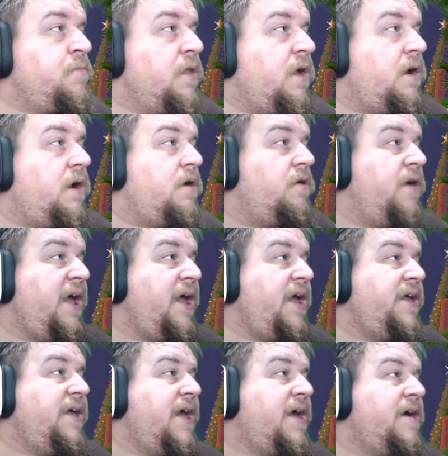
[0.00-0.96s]
Oh, hey,
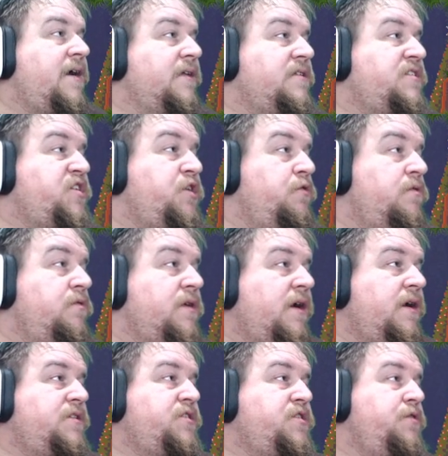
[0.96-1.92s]
yeah,
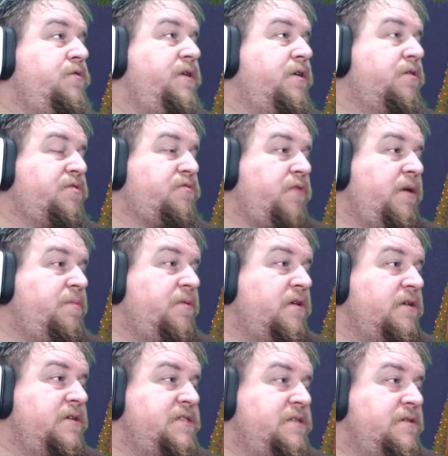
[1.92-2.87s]
two-year three
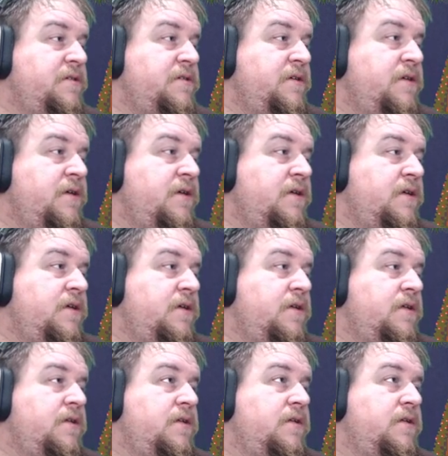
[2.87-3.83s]
polls.
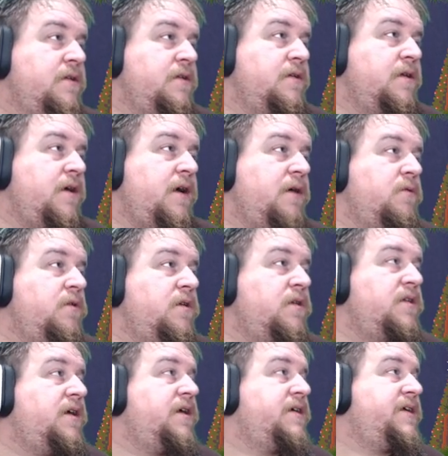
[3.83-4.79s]
I
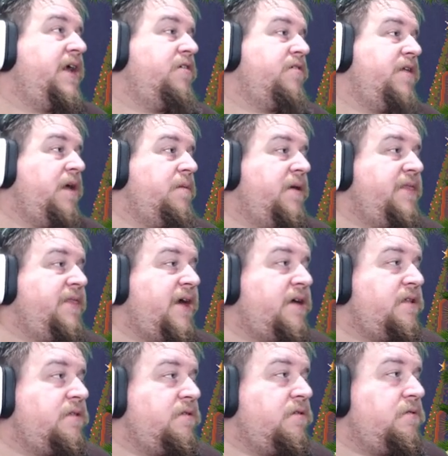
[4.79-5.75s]
will get your name on
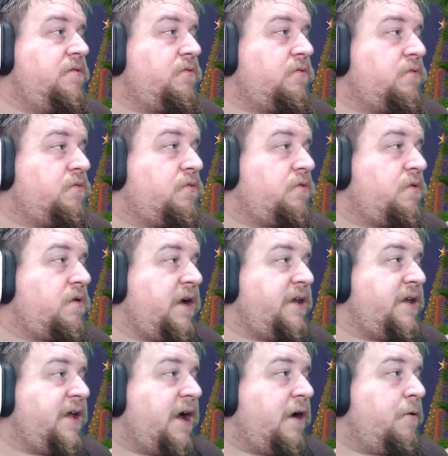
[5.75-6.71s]
that
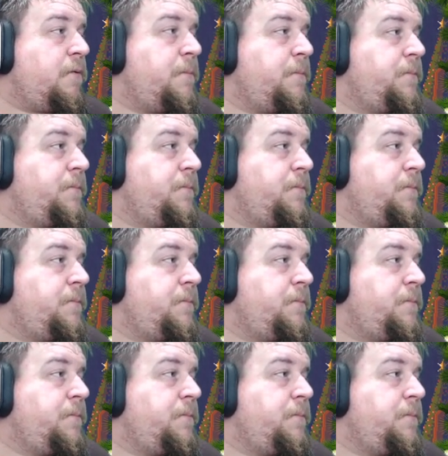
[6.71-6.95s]
right now.